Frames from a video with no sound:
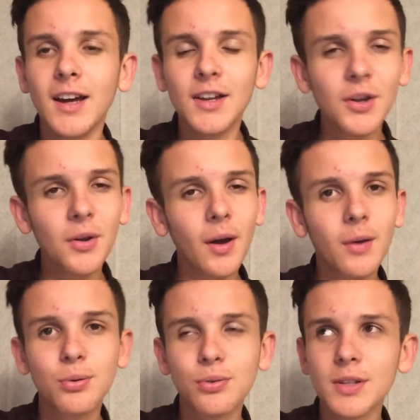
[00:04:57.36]

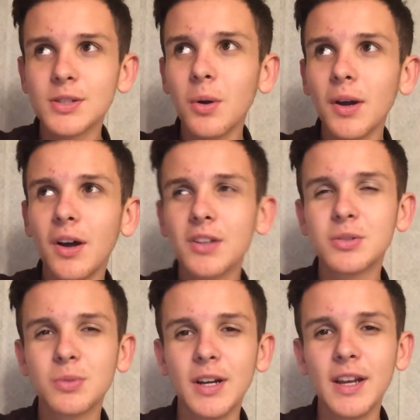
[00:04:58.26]
It's quite hard
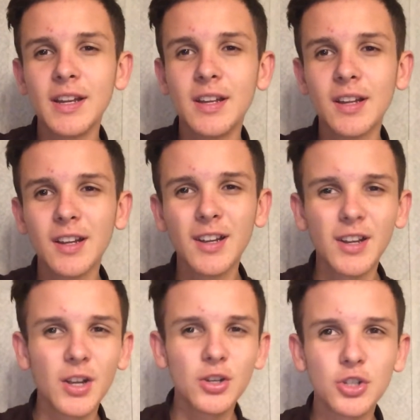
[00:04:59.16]
to really
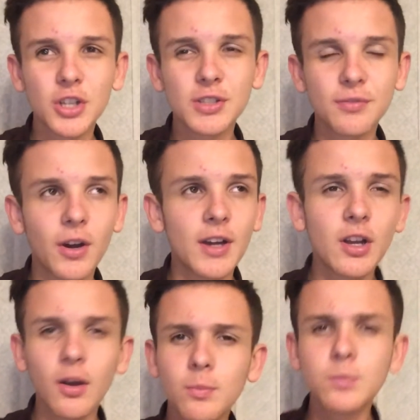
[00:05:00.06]
justified.
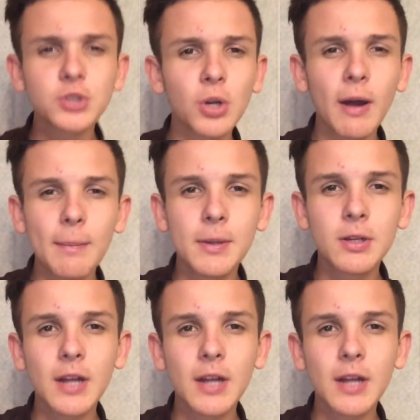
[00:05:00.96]
I'm so happy